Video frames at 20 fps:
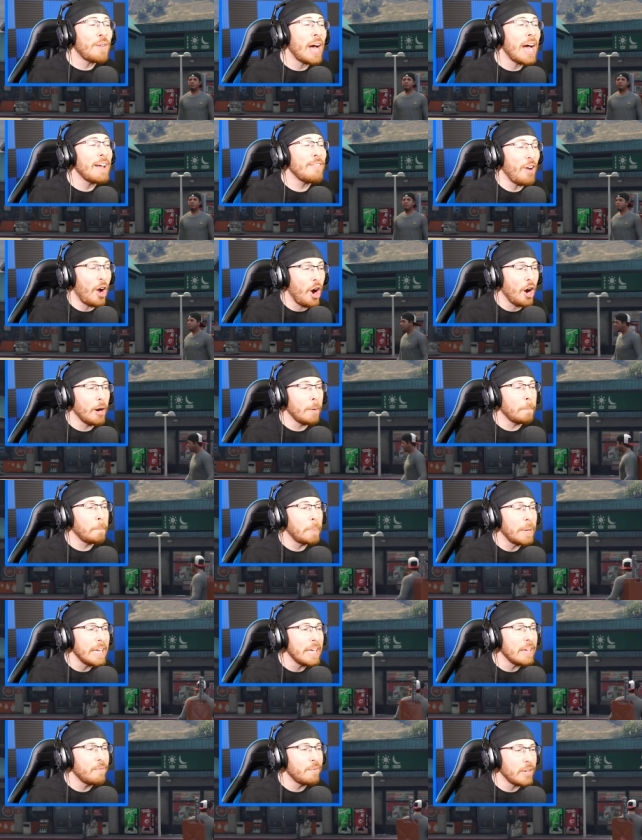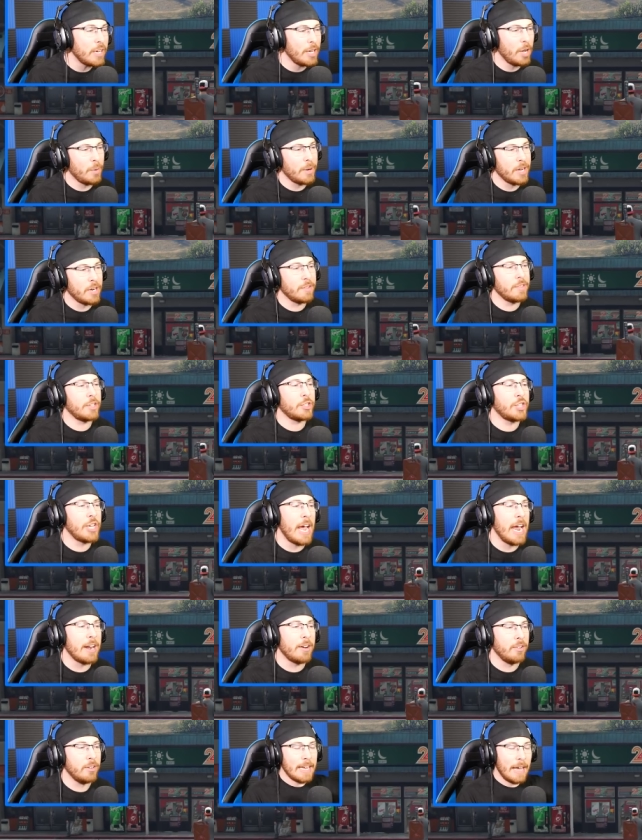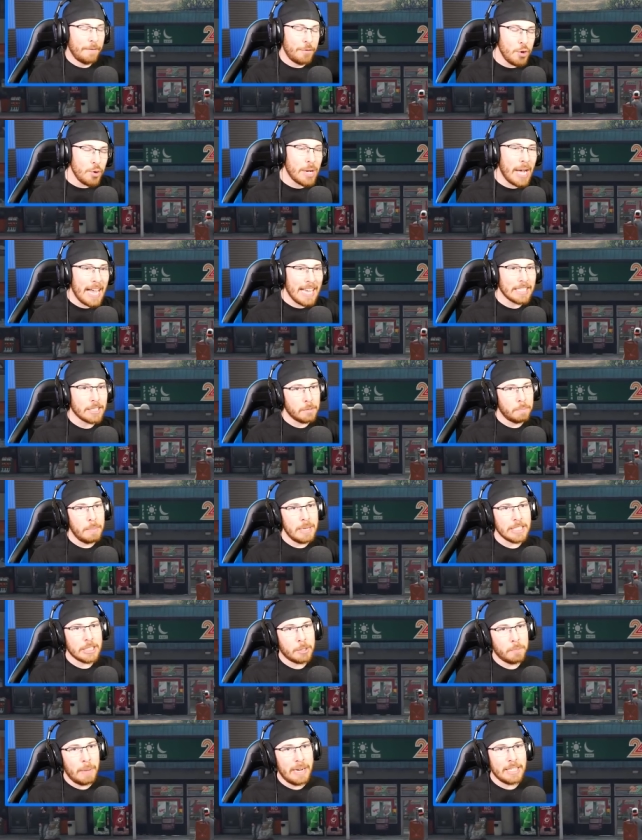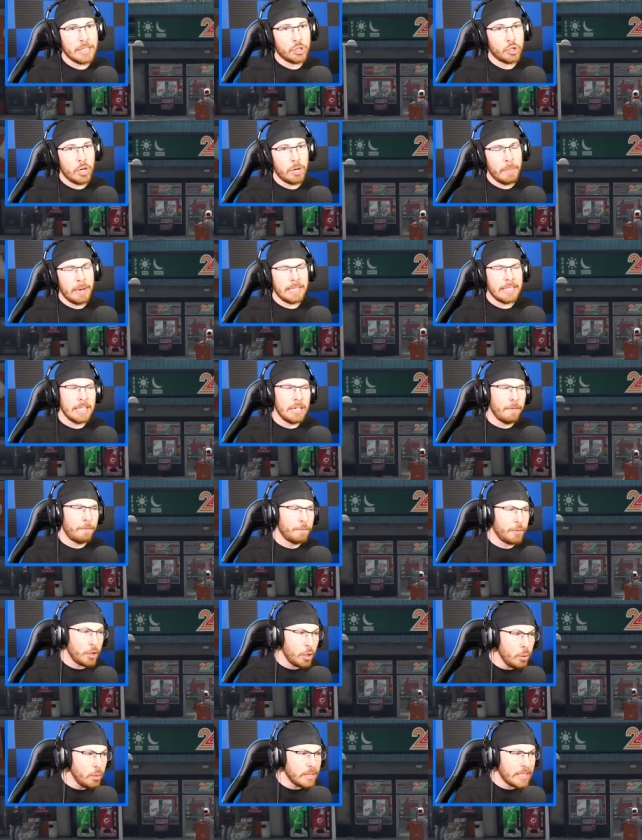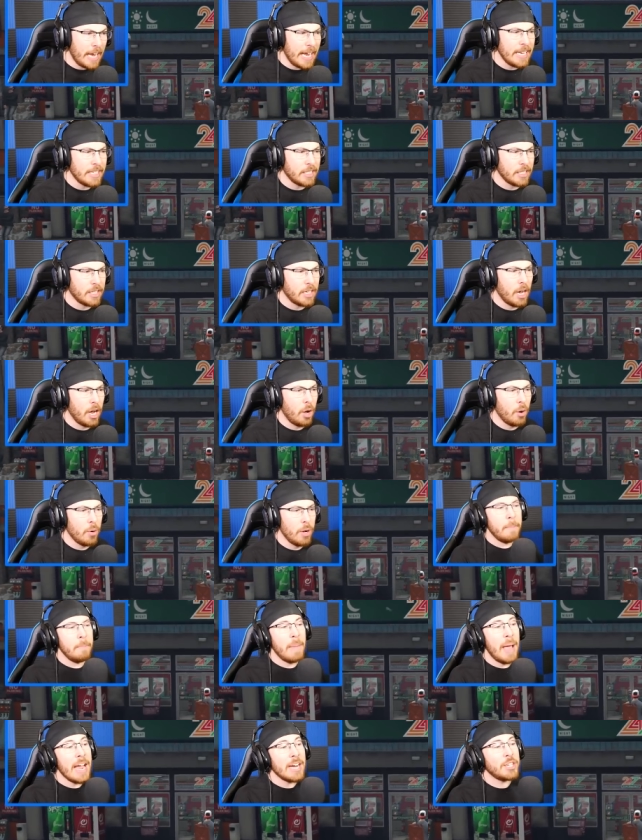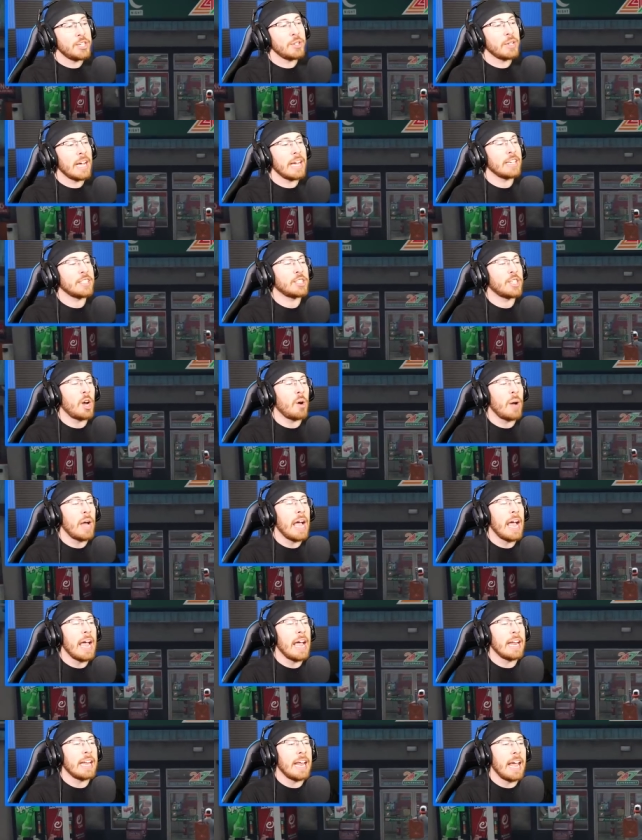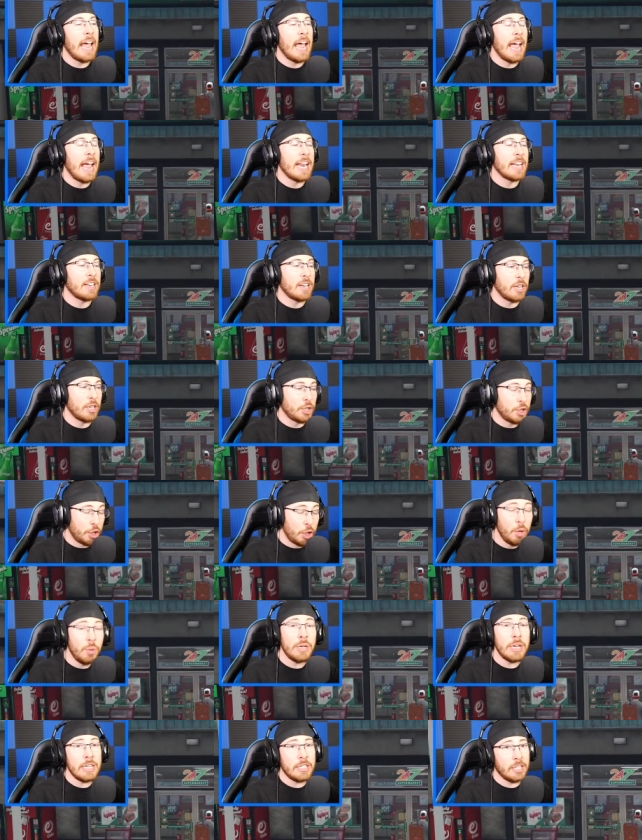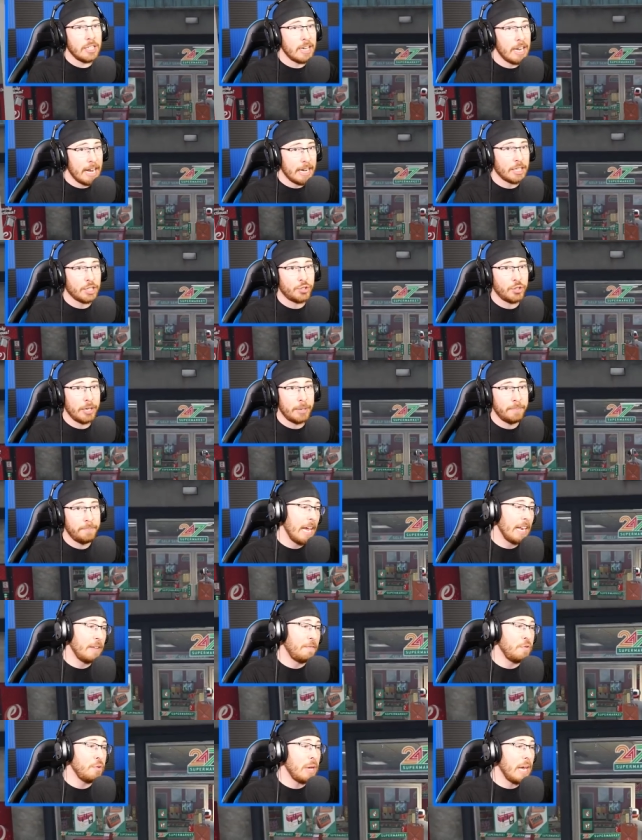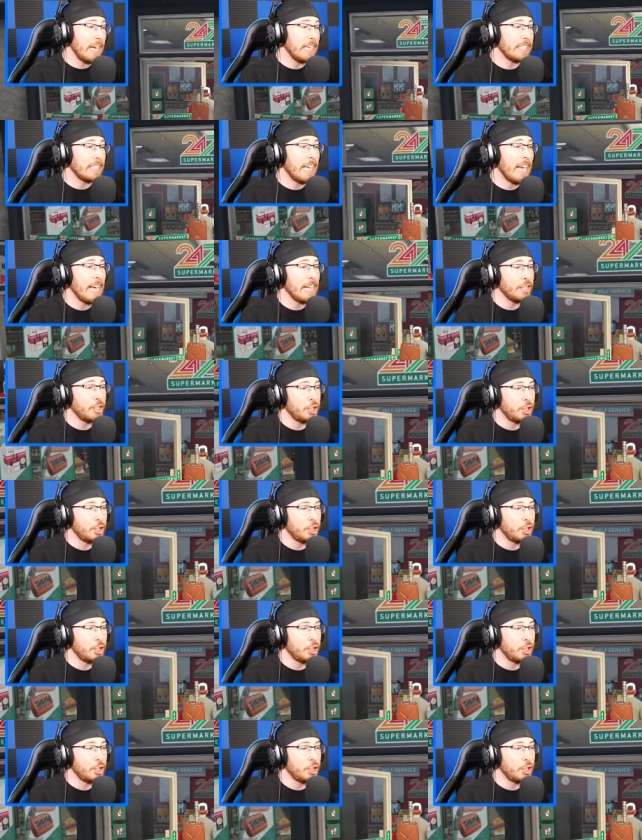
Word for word: 5 RP video here on the channel. Now, if you guys missed my stream I did a few days ago, make sure you guys go ahead and tune into the next stream. And if you guys can,